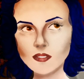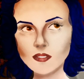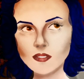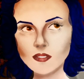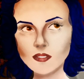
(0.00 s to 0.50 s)

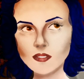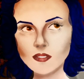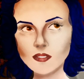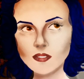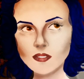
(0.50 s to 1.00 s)

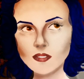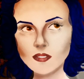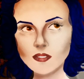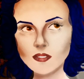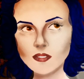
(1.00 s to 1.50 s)

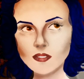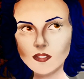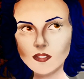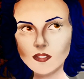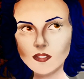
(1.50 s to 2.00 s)

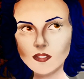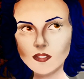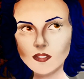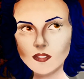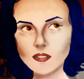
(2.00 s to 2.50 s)

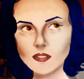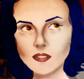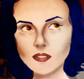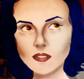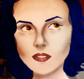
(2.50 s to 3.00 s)

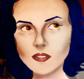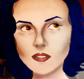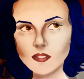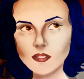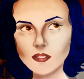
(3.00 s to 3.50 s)

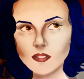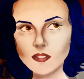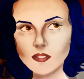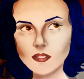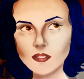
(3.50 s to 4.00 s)

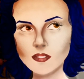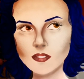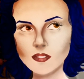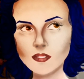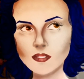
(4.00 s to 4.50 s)

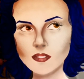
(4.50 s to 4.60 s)
[no speech]